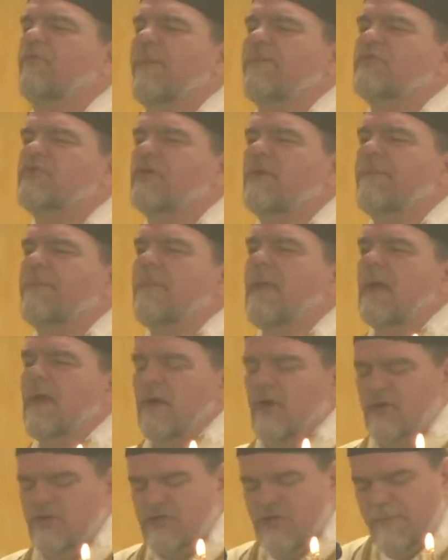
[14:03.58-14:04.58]
scripture
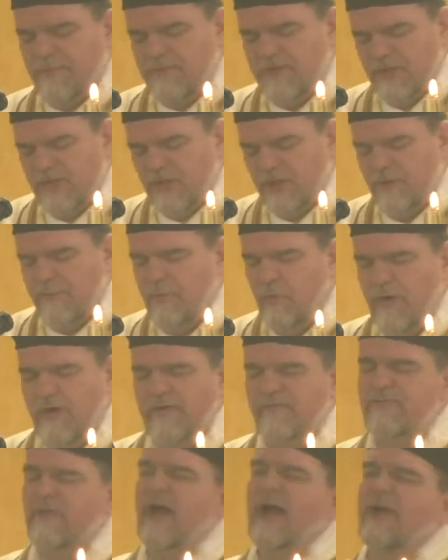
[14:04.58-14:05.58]
or some particular
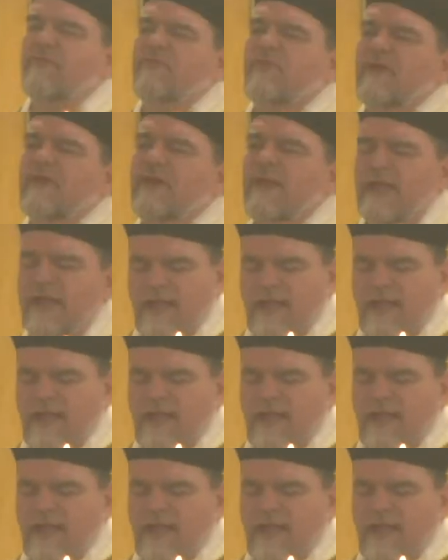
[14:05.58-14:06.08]
point of doctrine